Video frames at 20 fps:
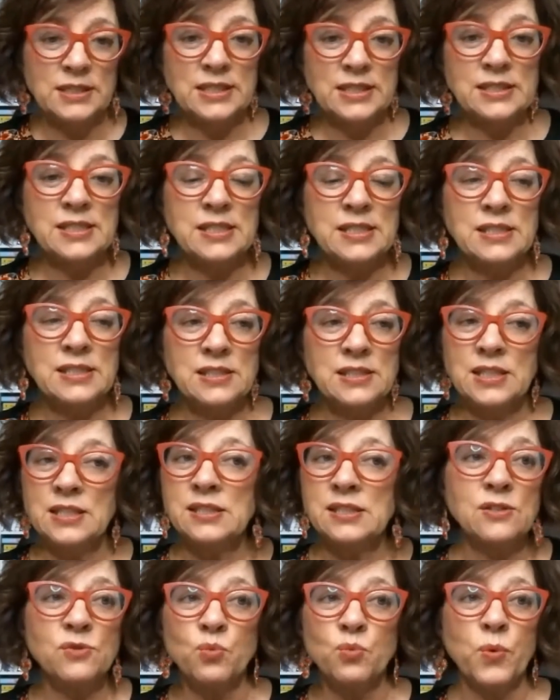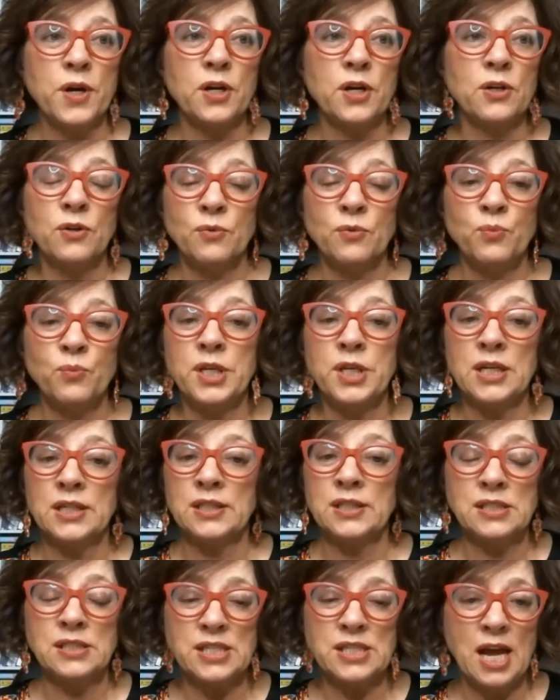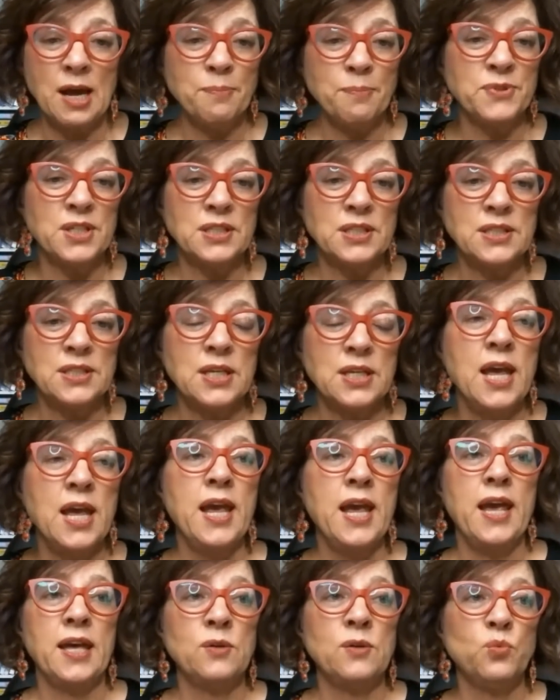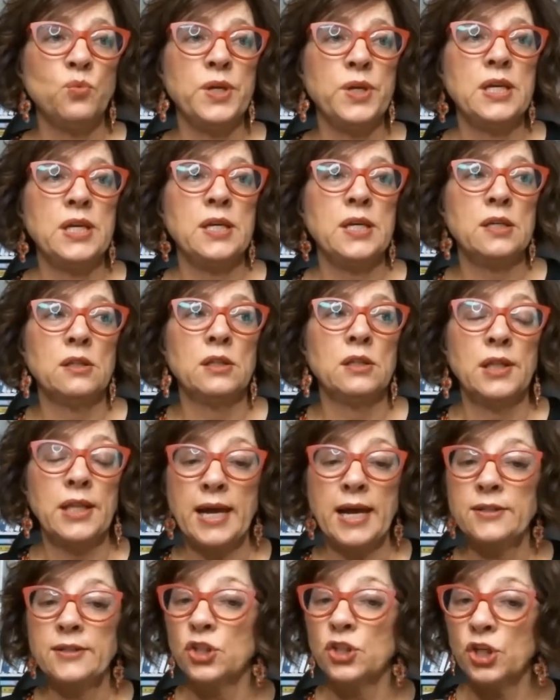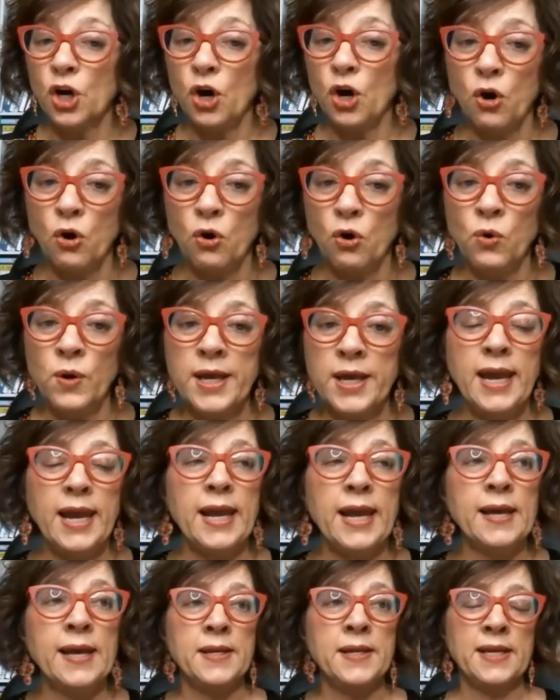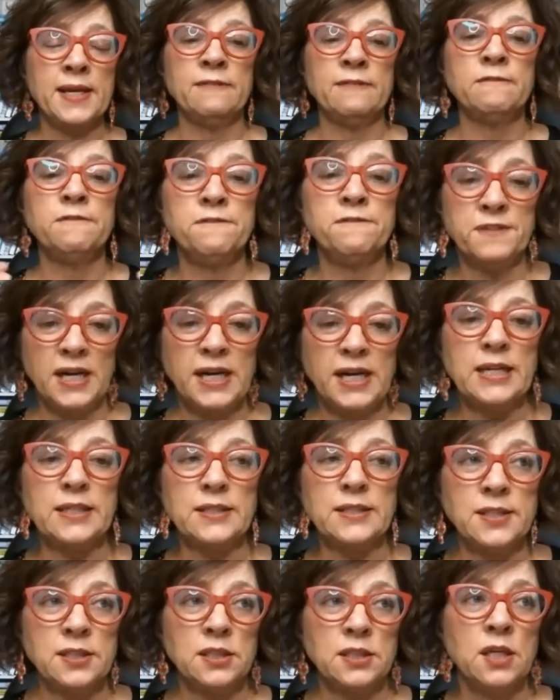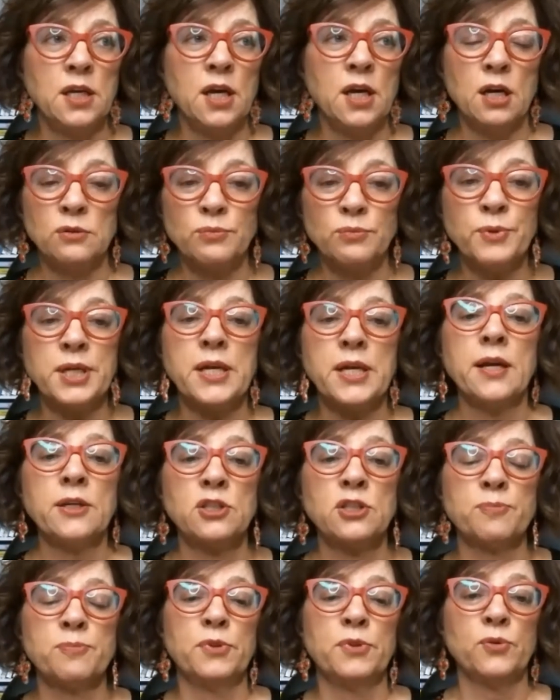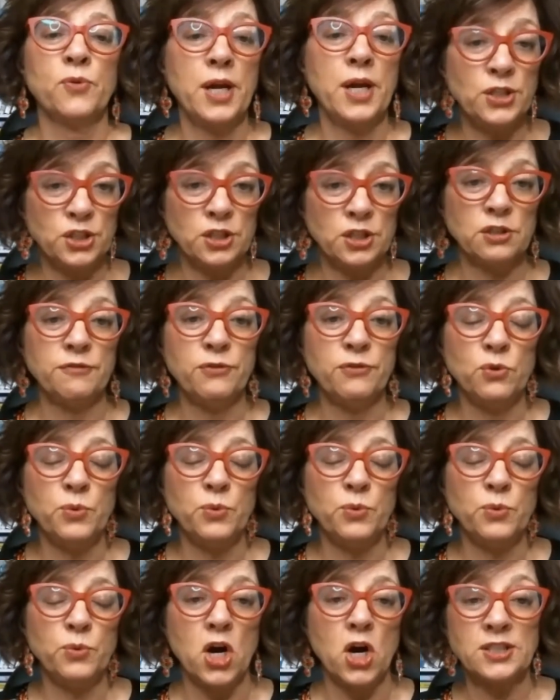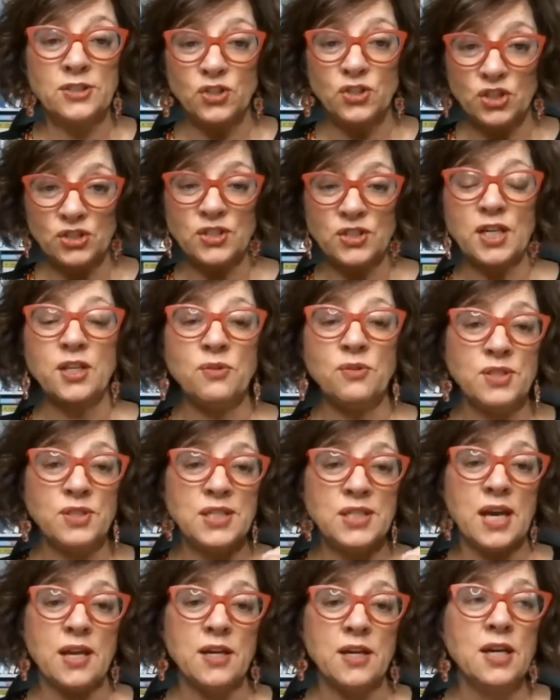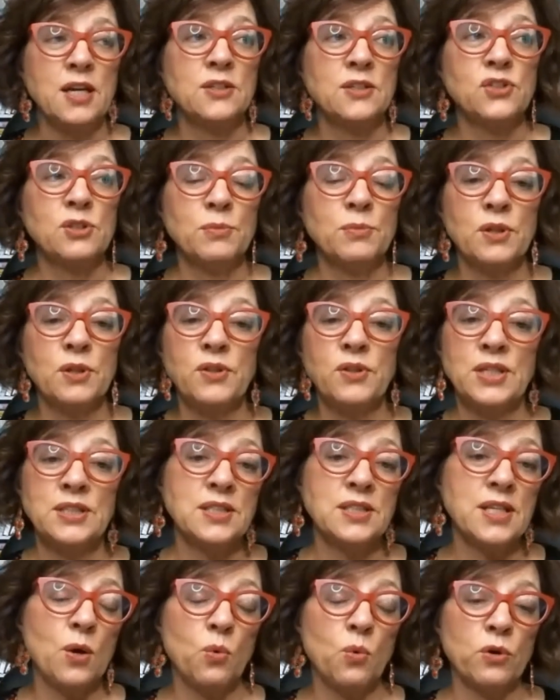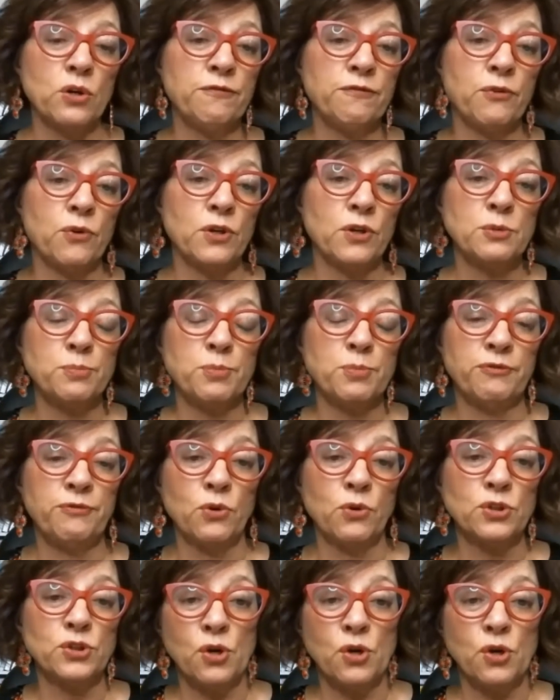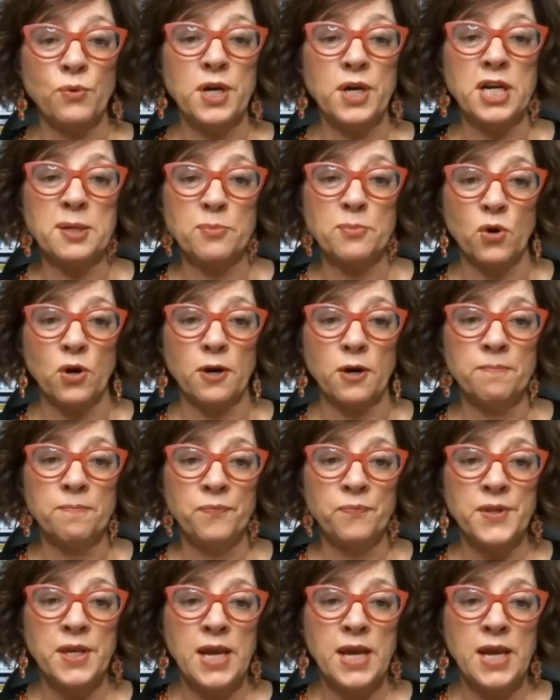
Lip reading: This is where we accept it and we let go and invite a re-exploration of who we are. Because just like you said, some of the things that worked for us before don't anymore.